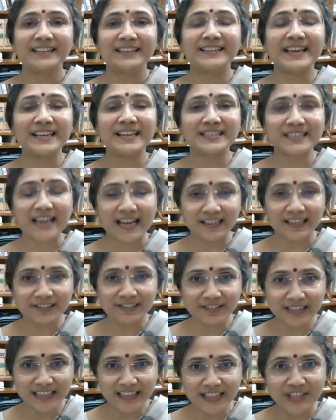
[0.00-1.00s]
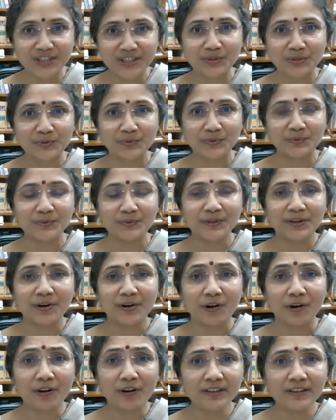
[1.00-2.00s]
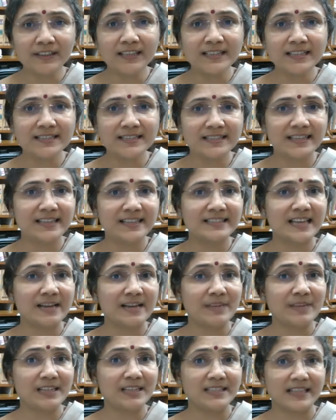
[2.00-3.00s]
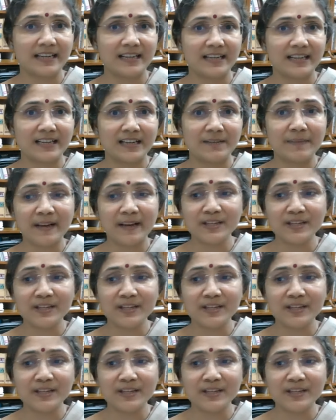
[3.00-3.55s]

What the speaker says: their salary issue, all these things are being taken up.